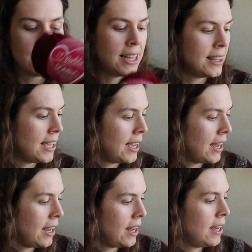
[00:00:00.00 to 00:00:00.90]
And
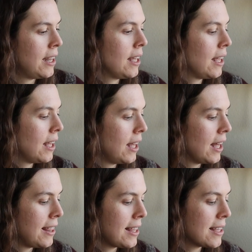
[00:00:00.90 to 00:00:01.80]
then
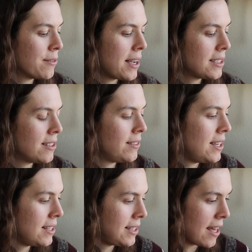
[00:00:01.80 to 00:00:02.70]
I think the rest of these,